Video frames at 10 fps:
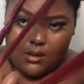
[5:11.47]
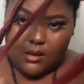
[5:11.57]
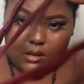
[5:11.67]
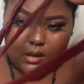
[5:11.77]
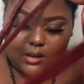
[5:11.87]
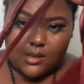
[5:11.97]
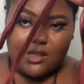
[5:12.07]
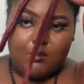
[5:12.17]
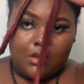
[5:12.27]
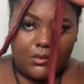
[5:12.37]

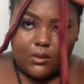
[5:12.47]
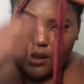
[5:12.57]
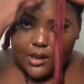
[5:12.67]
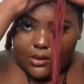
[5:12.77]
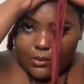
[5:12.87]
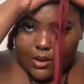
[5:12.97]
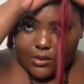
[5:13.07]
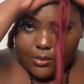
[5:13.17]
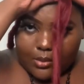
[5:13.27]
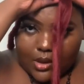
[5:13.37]
around the rest of the
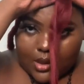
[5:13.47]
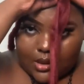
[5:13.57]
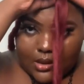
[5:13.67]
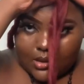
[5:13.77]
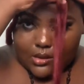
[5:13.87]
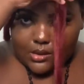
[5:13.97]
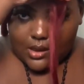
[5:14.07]
lock after you